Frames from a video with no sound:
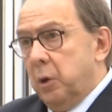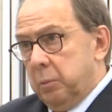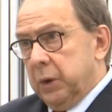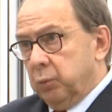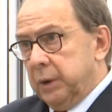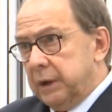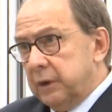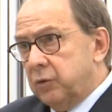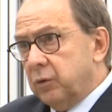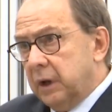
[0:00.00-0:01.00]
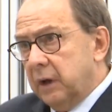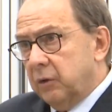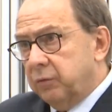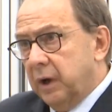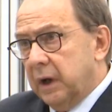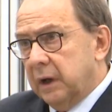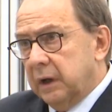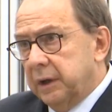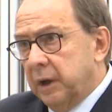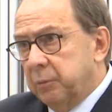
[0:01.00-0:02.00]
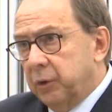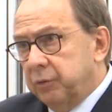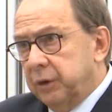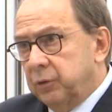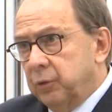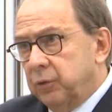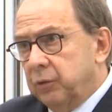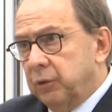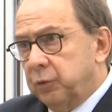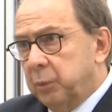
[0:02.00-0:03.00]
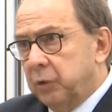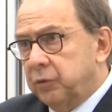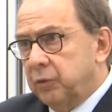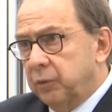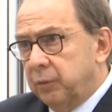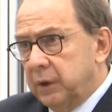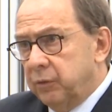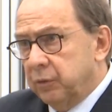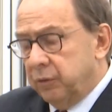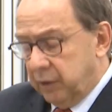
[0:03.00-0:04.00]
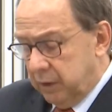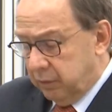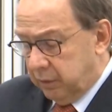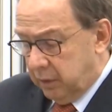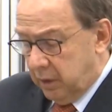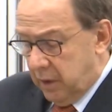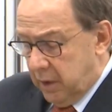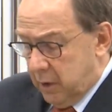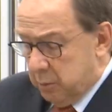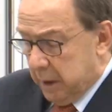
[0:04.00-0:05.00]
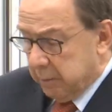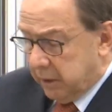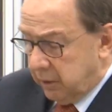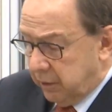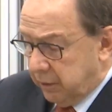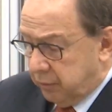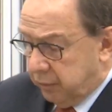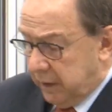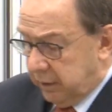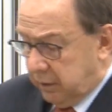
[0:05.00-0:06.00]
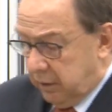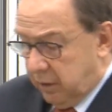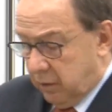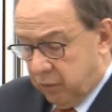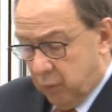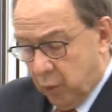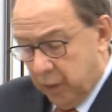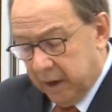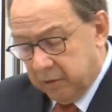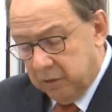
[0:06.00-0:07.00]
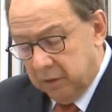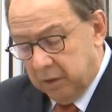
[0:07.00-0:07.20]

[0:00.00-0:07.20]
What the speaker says: but we need to clarify a number of issues in response to the reasons given by my learned friend for that.